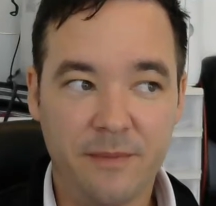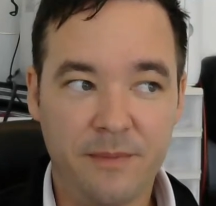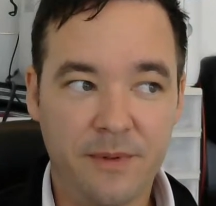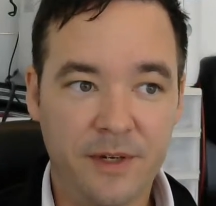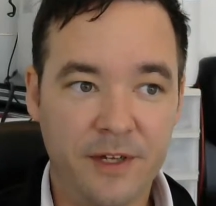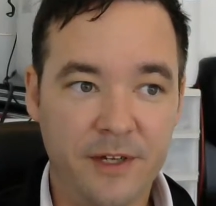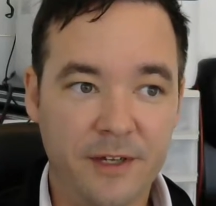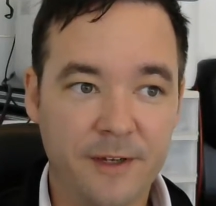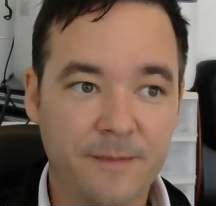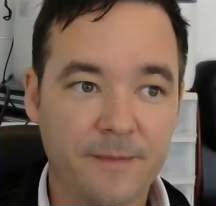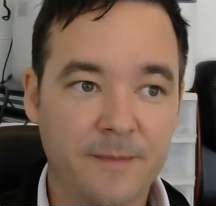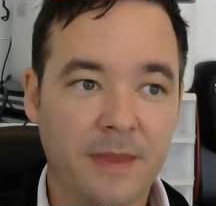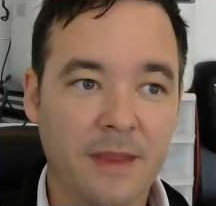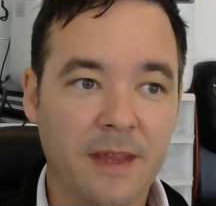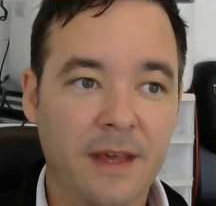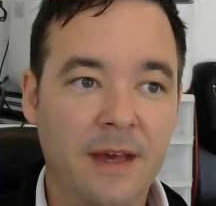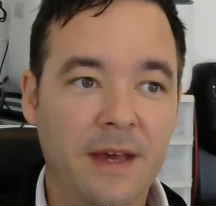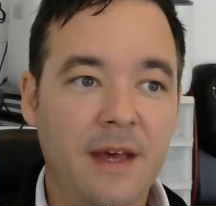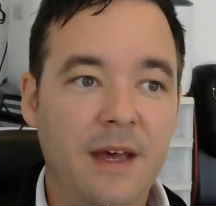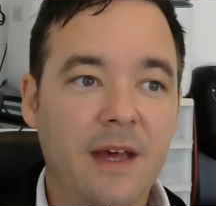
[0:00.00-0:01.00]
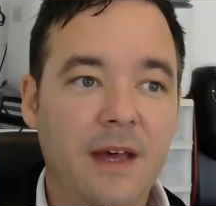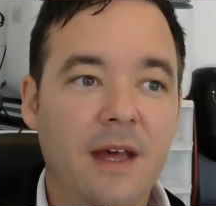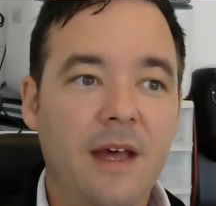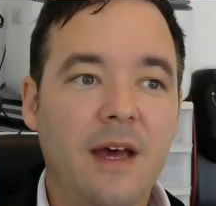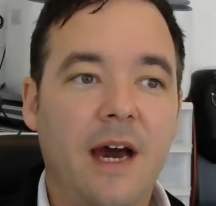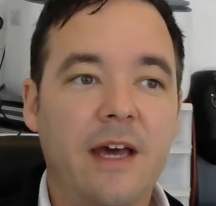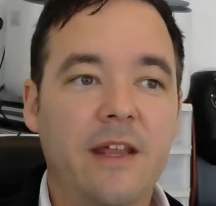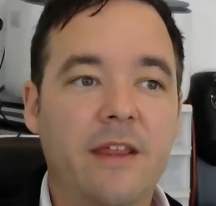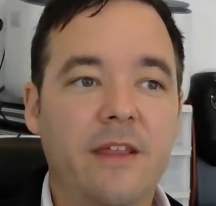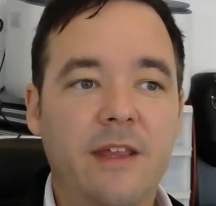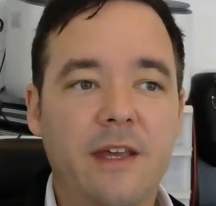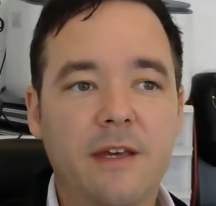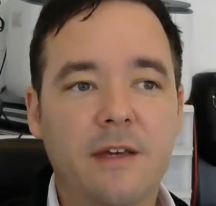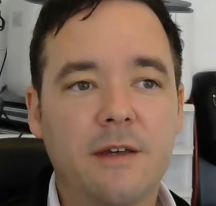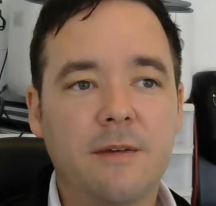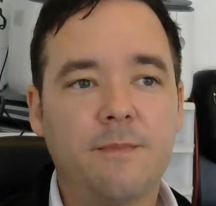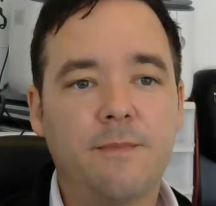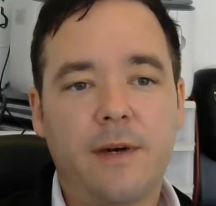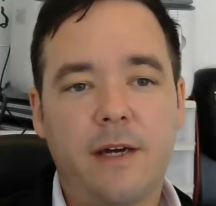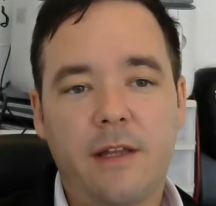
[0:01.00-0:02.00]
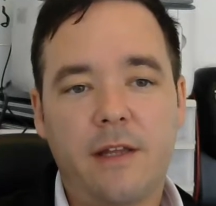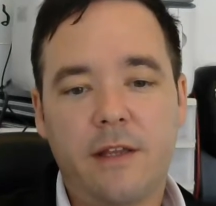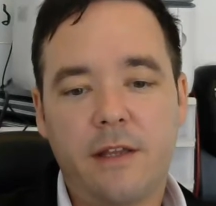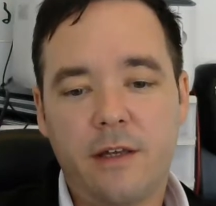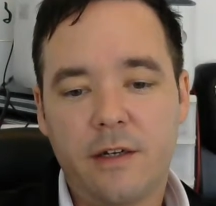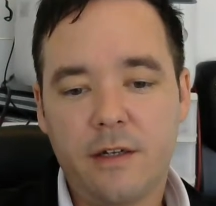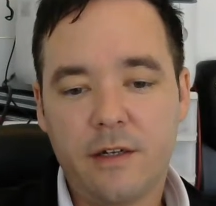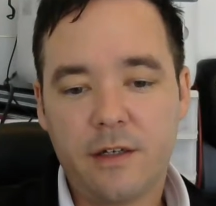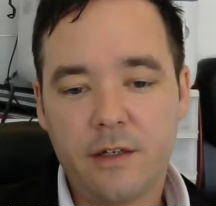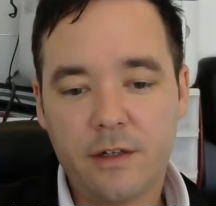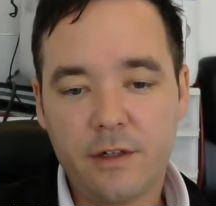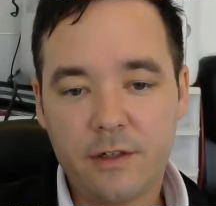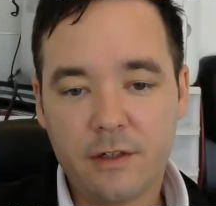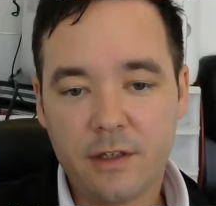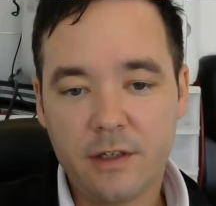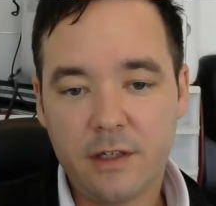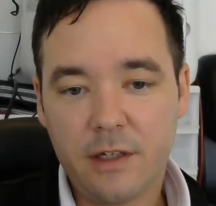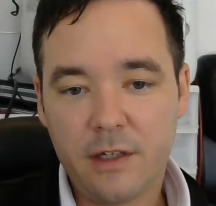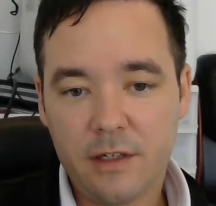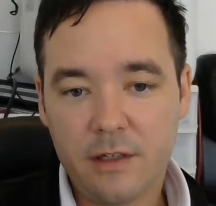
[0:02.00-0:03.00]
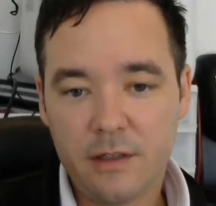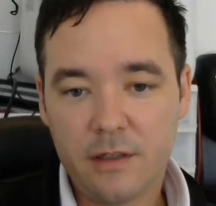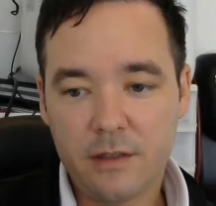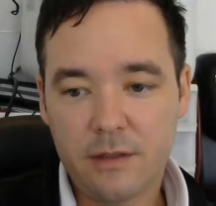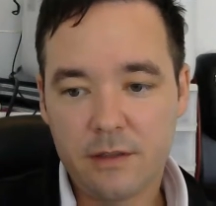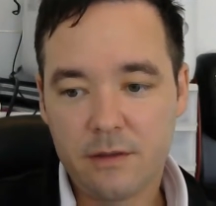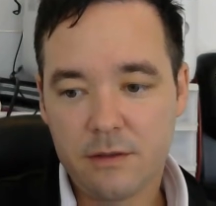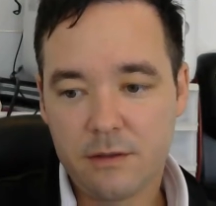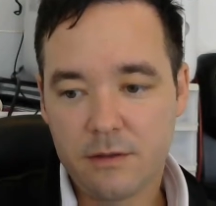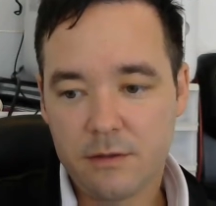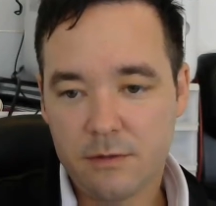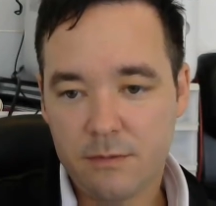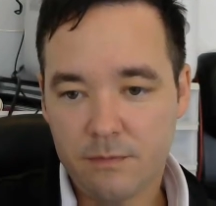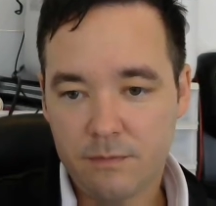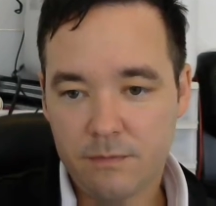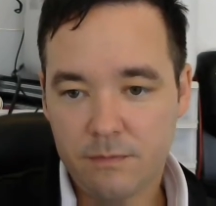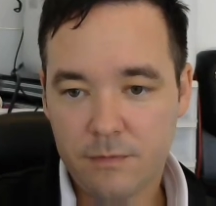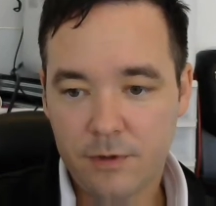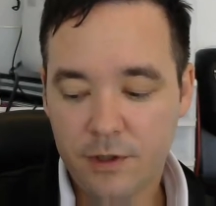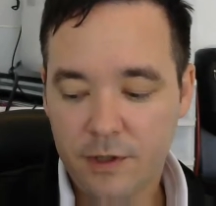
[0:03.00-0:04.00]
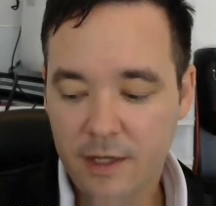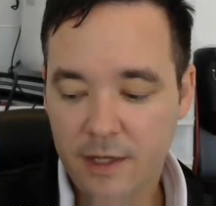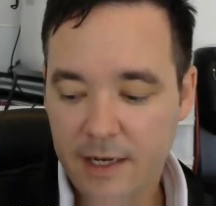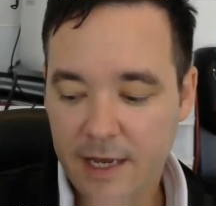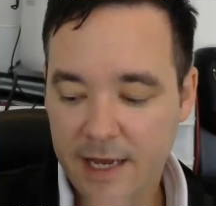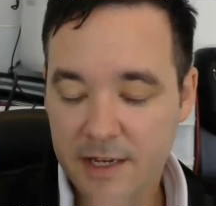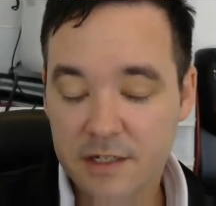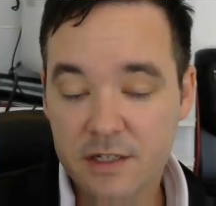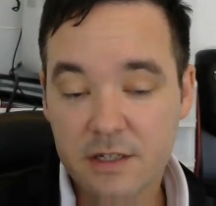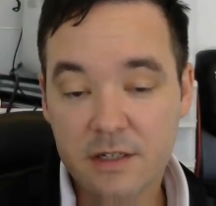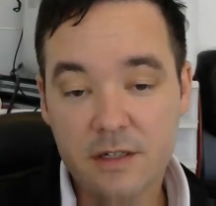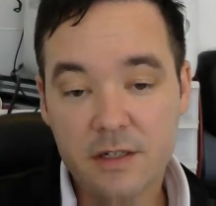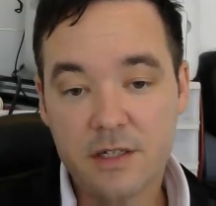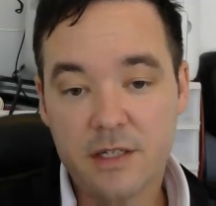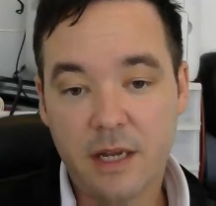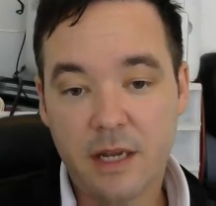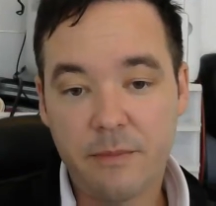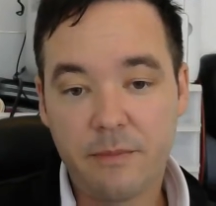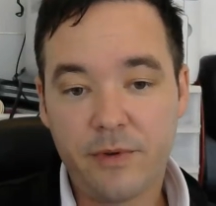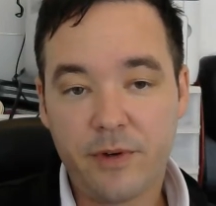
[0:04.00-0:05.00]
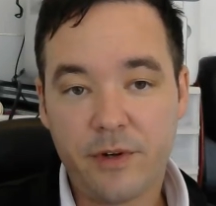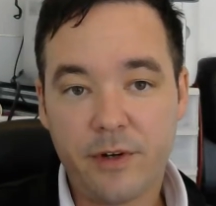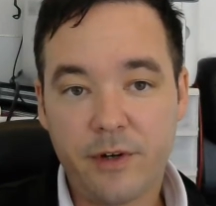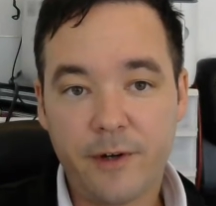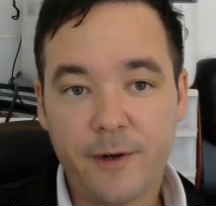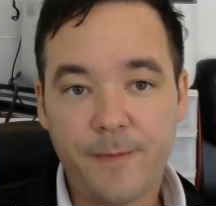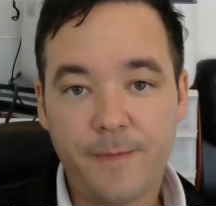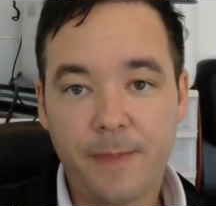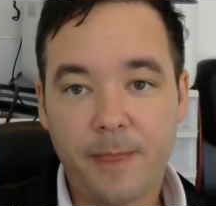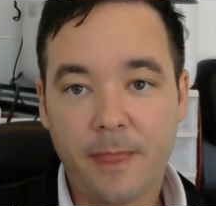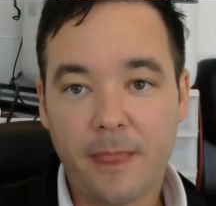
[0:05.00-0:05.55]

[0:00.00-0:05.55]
But I think by the early days in December,